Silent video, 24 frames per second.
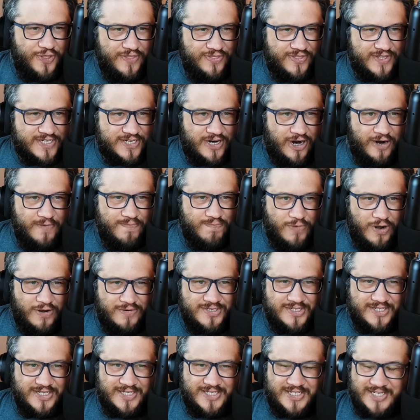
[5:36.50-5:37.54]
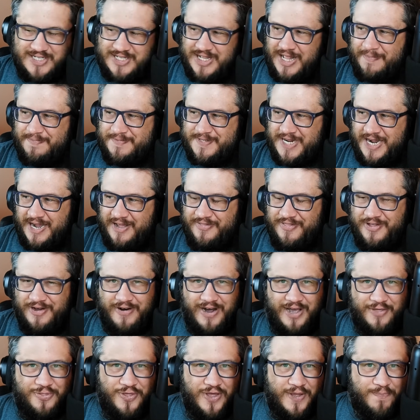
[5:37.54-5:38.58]
this card mostly slept on, though.
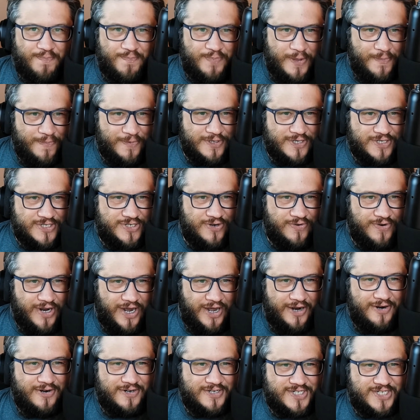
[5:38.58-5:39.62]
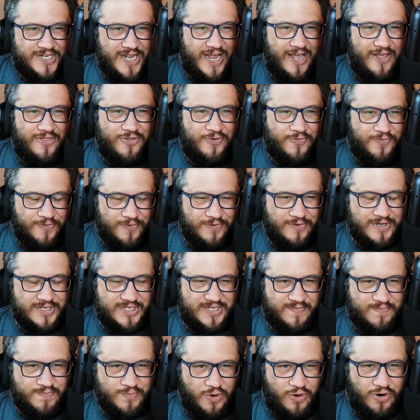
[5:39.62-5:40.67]
I think people just don't understand the rules
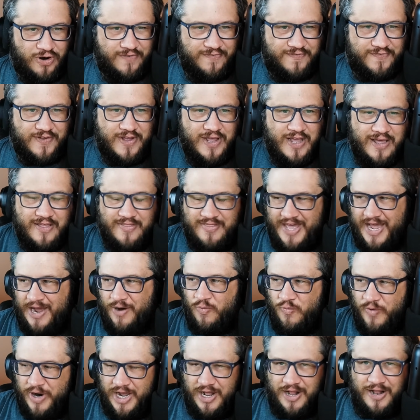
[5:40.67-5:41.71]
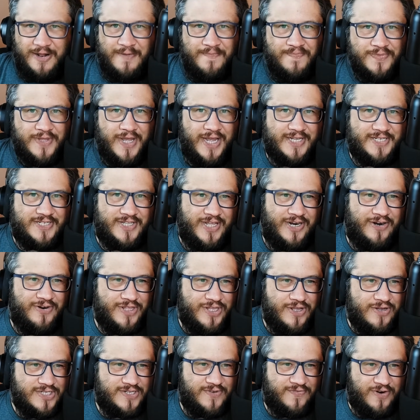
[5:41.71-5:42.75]
of Morph that well, and so they don't
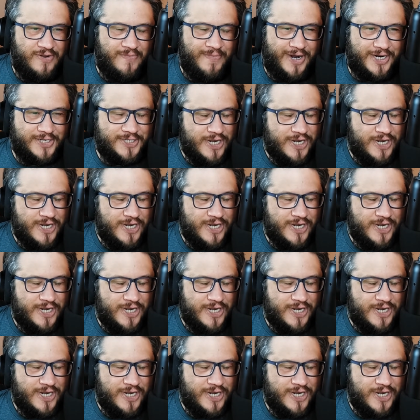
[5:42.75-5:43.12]
use it very much.